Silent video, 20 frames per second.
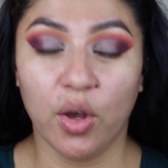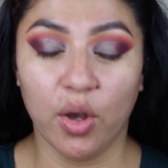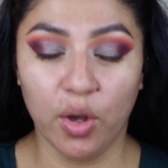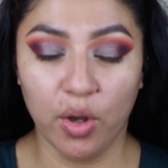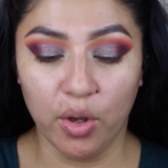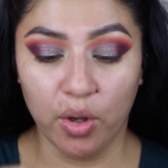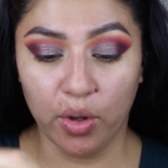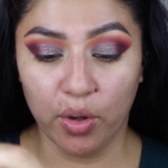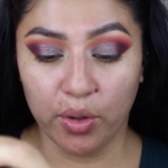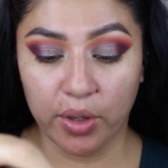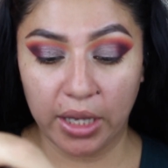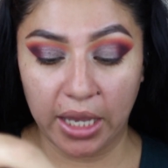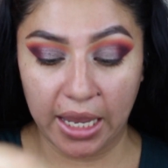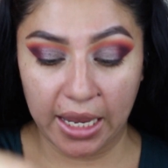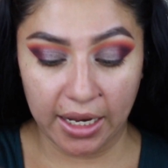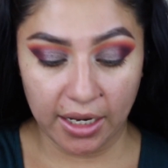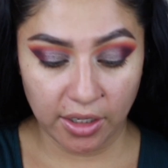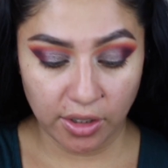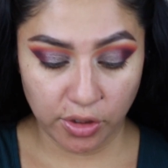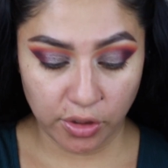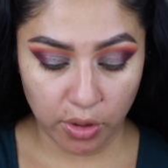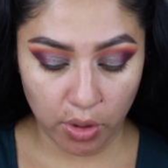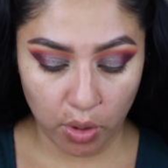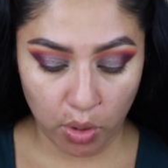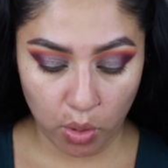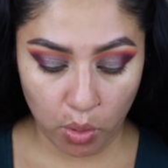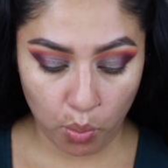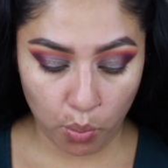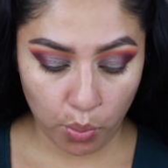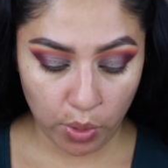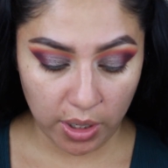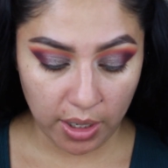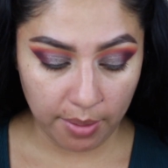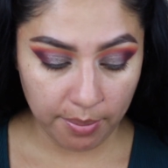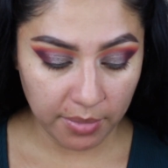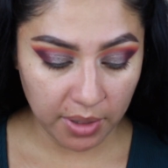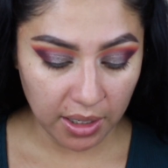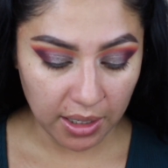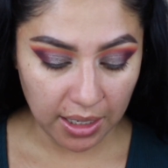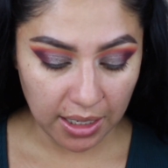Okay, so what
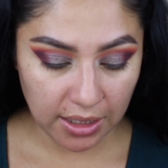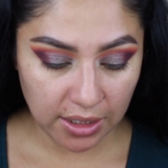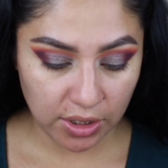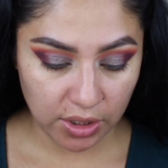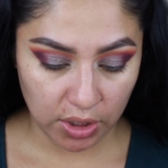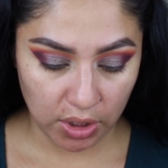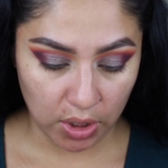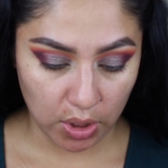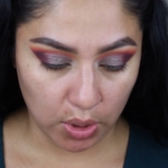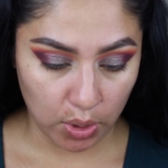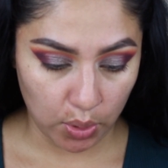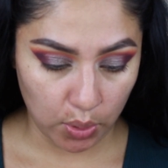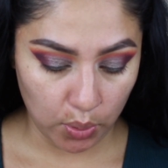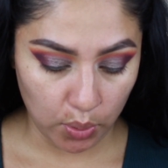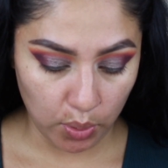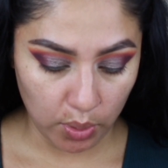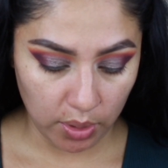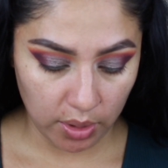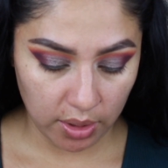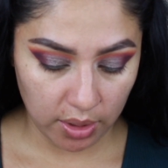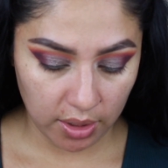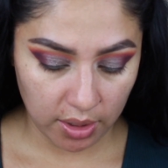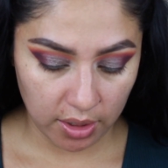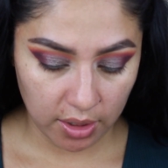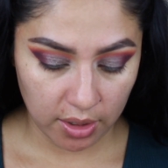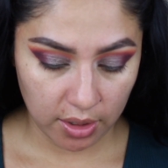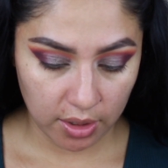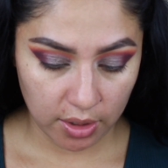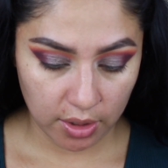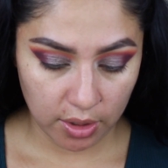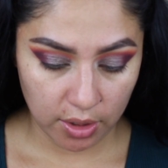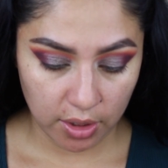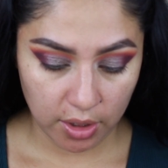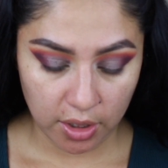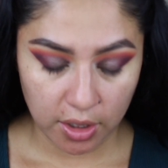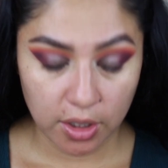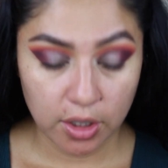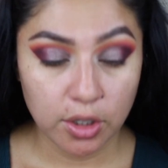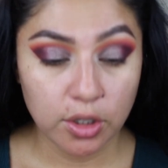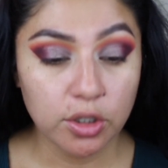I'm gonna do,
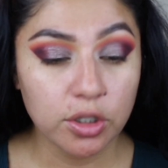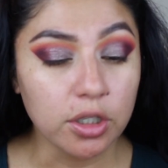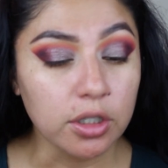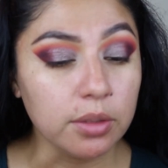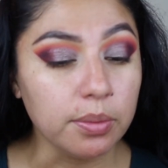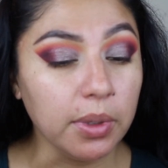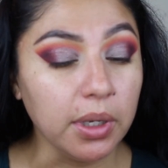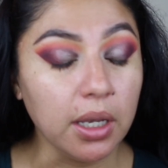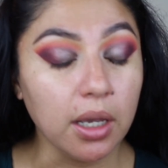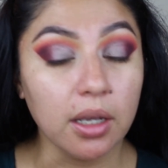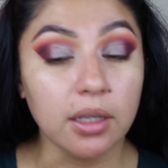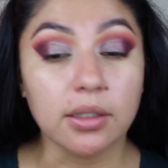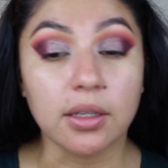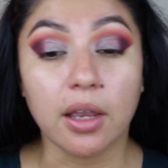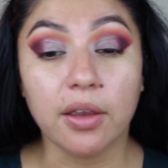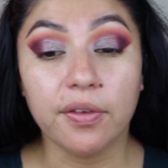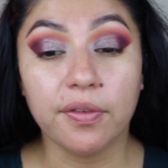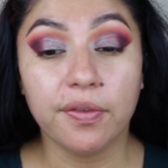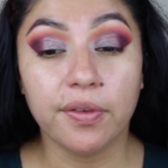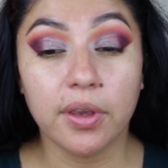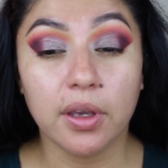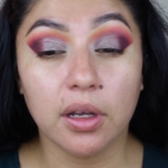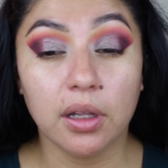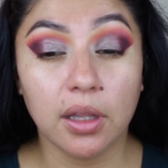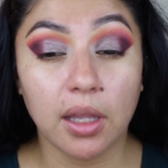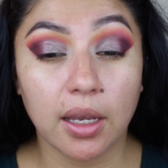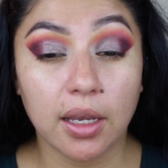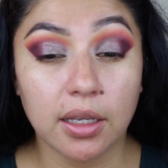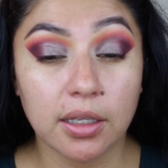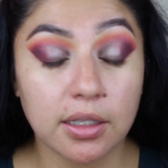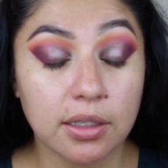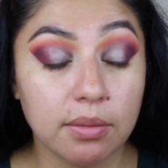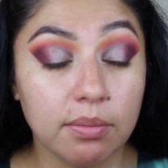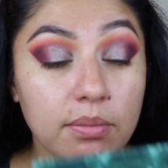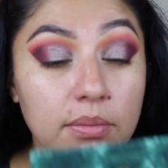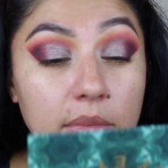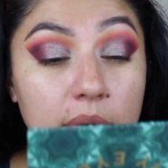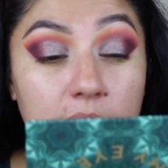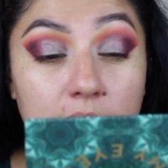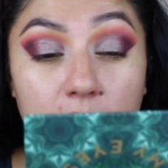just because I feel like it's
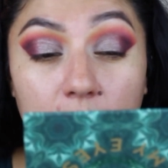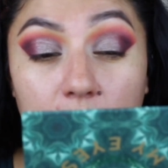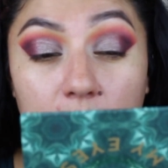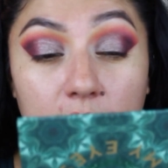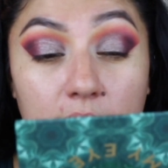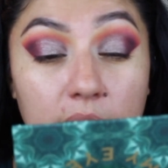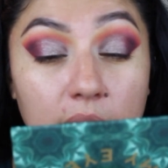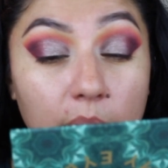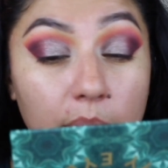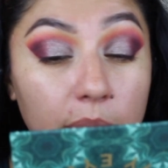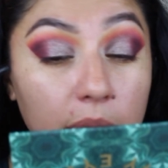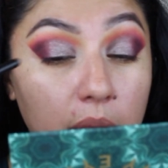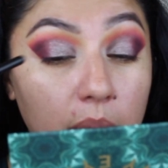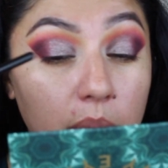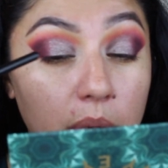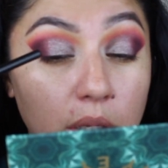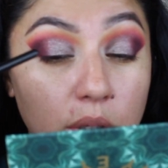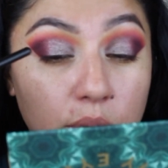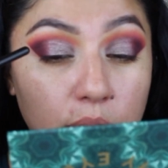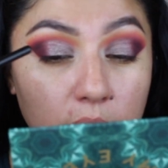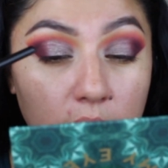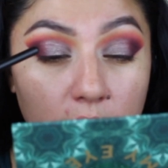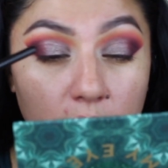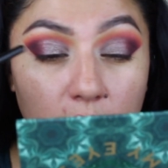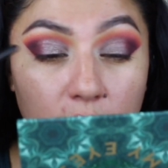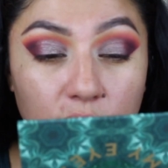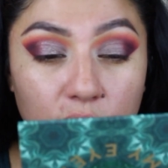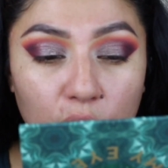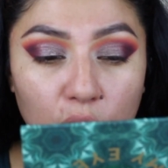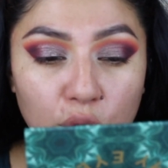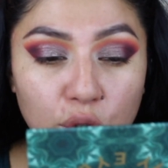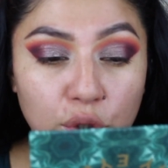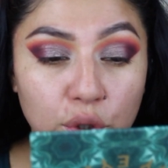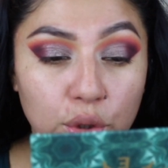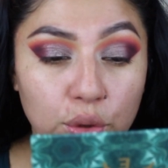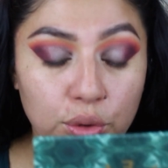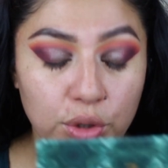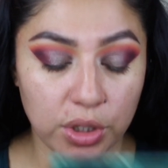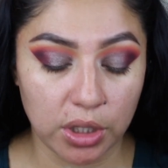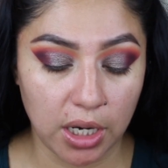missing something between these
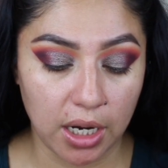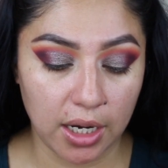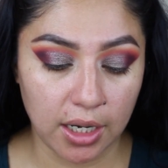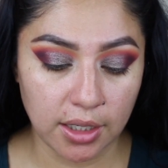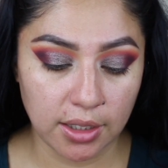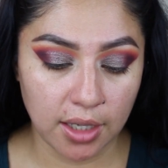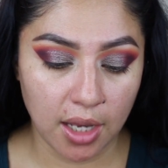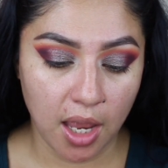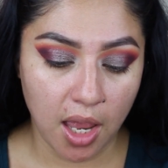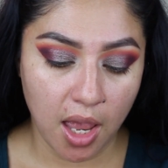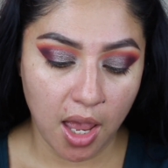two shades,